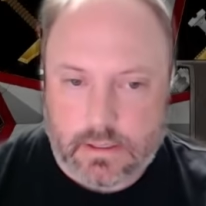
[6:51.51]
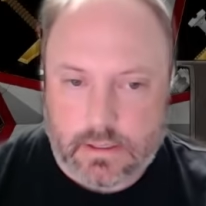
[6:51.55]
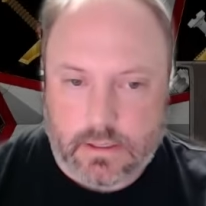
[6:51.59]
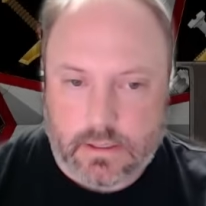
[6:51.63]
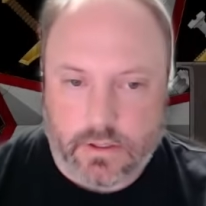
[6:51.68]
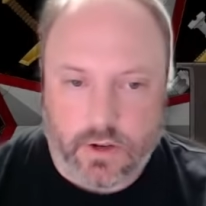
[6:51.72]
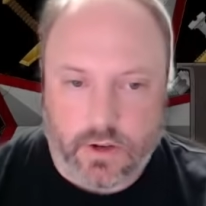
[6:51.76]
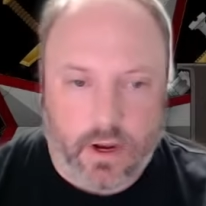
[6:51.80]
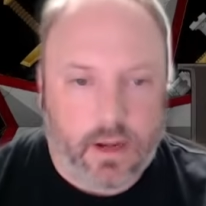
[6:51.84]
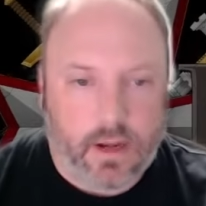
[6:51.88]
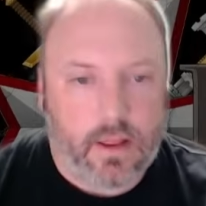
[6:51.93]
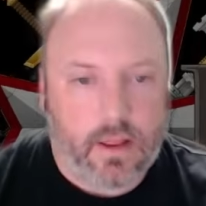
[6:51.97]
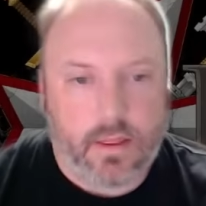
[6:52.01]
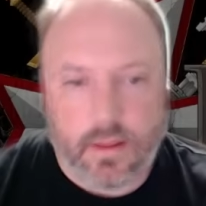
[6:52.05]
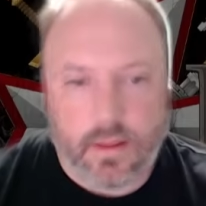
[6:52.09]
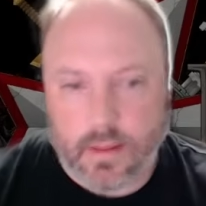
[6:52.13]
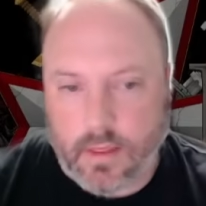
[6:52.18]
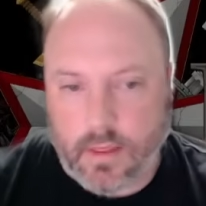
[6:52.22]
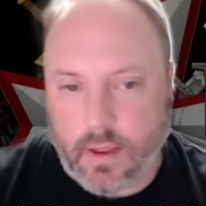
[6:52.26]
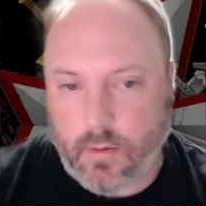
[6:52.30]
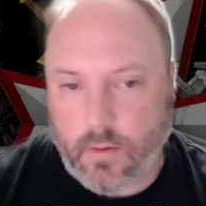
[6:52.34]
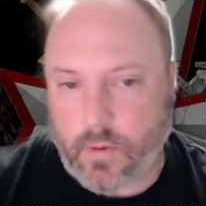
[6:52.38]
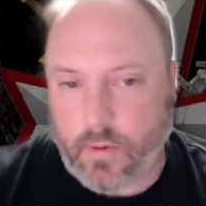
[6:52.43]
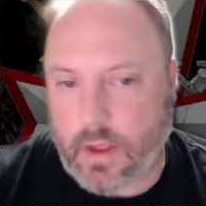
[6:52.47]
Is there
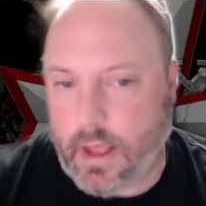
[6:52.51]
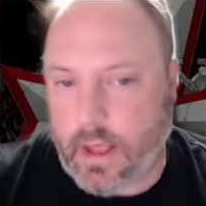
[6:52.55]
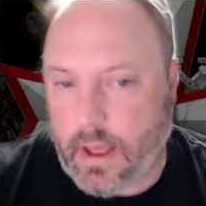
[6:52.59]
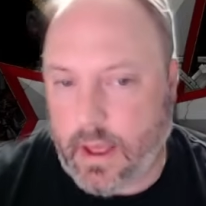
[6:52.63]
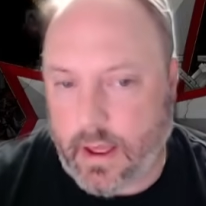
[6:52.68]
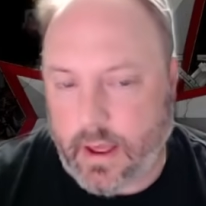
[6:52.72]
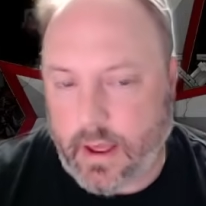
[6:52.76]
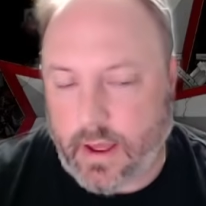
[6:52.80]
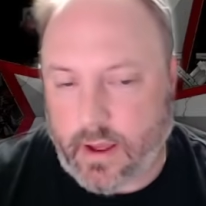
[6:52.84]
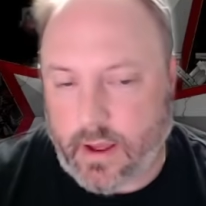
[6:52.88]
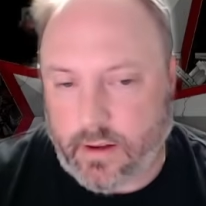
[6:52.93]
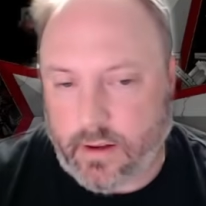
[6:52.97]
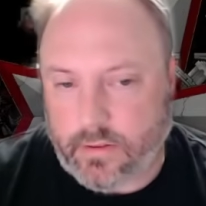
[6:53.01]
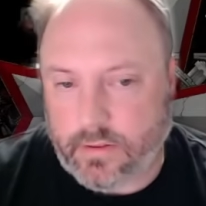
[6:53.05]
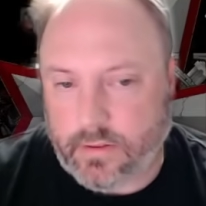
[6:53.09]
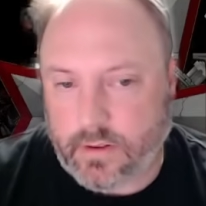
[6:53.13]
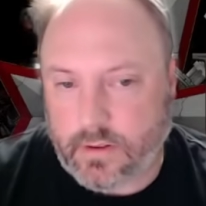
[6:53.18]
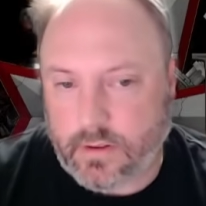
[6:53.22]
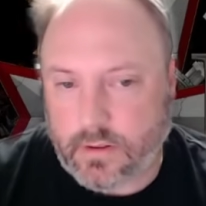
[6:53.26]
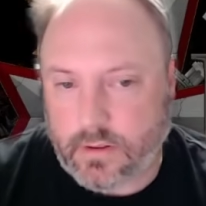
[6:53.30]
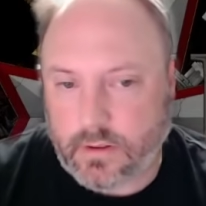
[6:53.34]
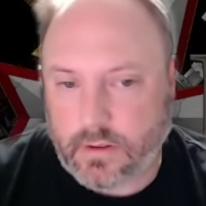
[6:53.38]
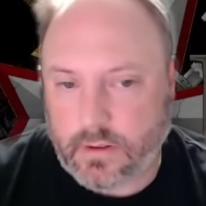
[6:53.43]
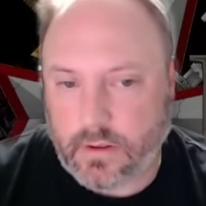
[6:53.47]
anything that we have
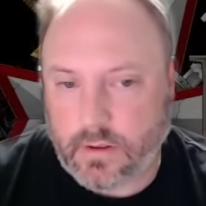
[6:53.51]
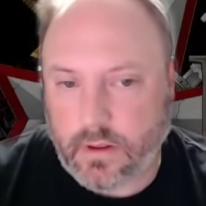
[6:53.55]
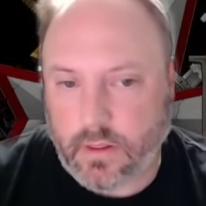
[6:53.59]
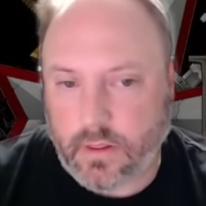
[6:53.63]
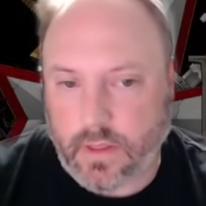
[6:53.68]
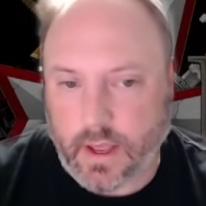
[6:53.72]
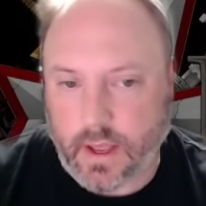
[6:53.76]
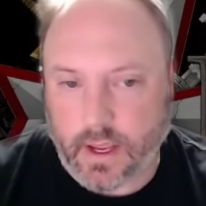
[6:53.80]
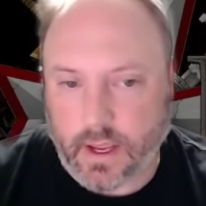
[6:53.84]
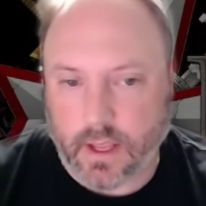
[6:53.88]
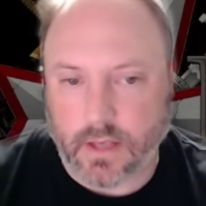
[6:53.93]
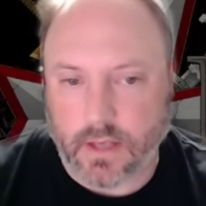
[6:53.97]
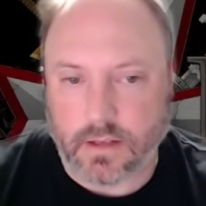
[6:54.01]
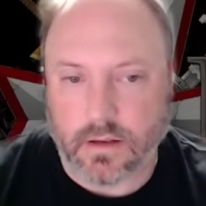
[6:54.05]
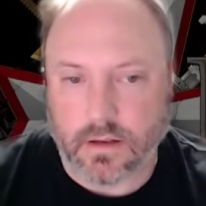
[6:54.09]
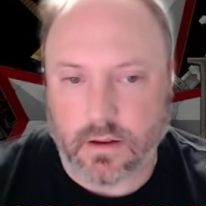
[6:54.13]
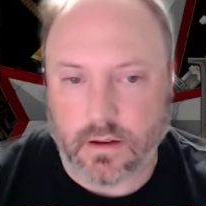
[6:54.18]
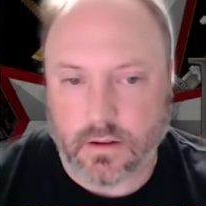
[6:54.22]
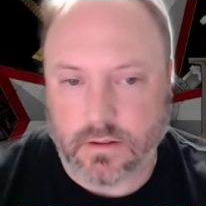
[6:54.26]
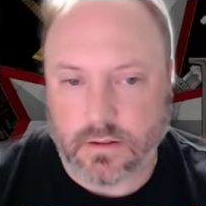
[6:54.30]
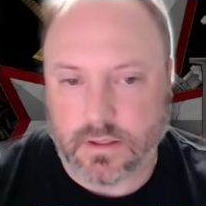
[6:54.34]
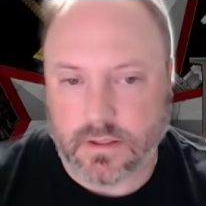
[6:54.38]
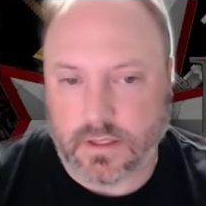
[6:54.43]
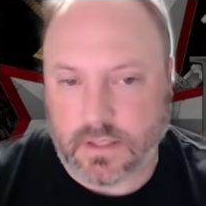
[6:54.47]
that can
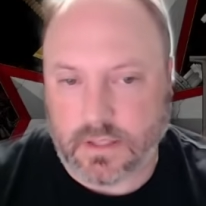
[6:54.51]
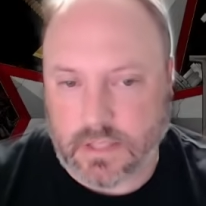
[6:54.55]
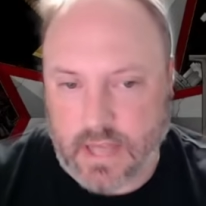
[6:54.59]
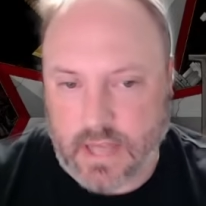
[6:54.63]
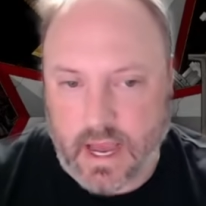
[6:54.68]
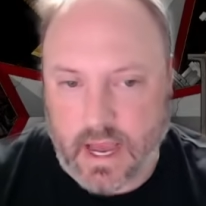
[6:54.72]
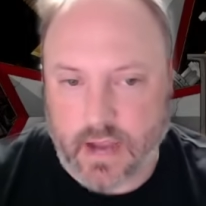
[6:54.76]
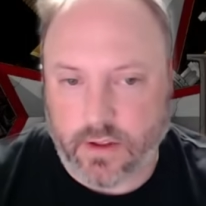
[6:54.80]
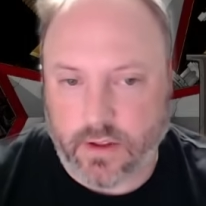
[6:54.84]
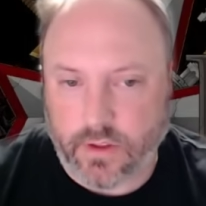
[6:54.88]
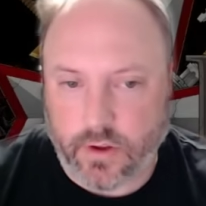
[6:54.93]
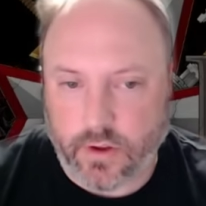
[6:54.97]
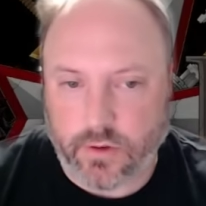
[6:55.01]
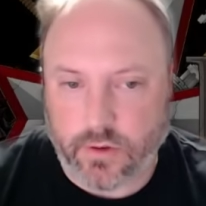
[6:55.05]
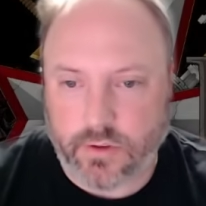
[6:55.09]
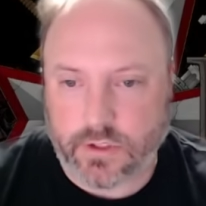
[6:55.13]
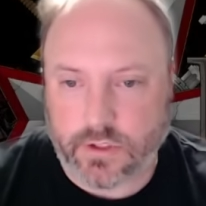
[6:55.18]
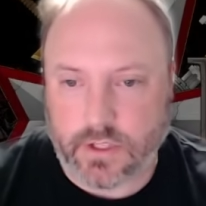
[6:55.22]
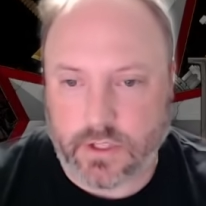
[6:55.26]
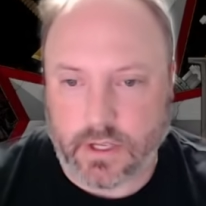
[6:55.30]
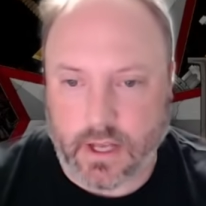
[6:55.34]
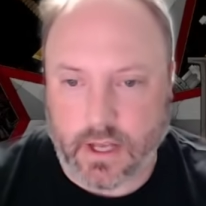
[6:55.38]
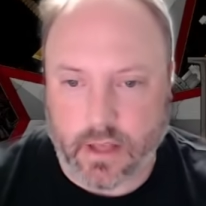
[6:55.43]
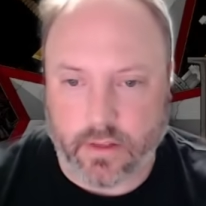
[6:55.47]
stack those
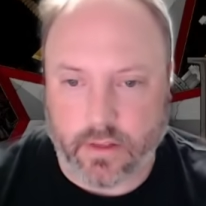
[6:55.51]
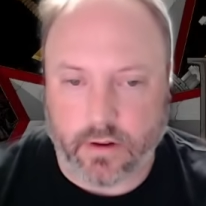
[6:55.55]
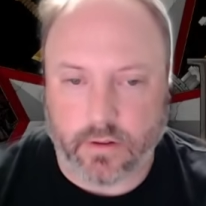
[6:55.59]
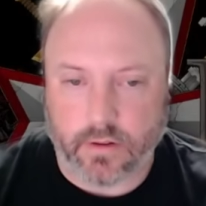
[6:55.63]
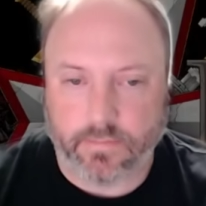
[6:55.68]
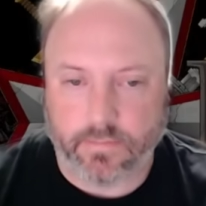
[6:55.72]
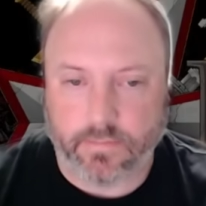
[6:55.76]
together?